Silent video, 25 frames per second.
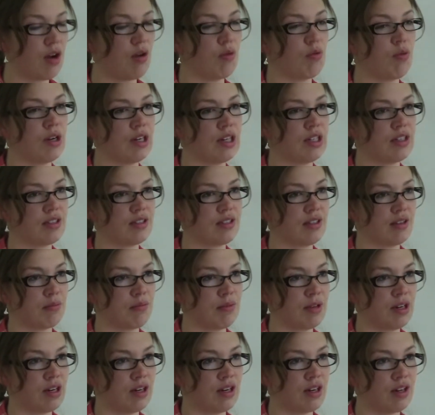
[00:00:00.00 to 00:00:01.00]
when it
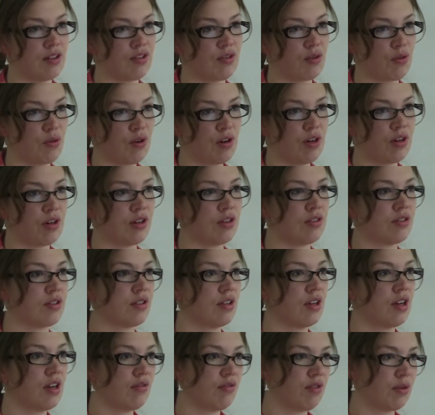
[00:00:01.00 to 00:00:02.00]
submitted its
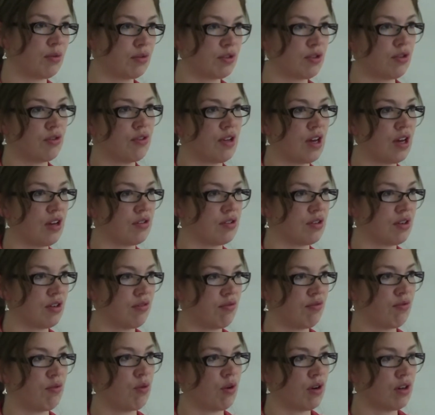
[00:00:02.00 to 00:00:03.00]
orders from
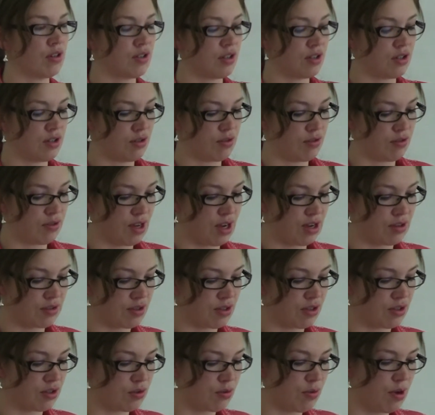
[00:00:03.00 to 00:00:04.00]
2004 to
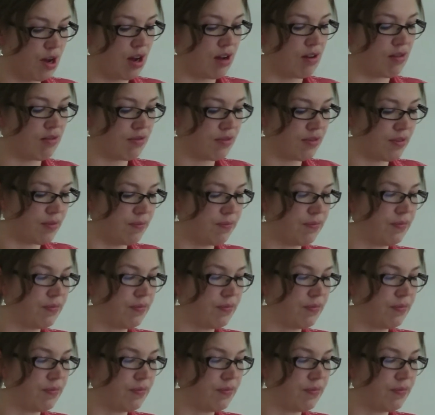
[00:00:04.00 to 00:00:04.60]
2012.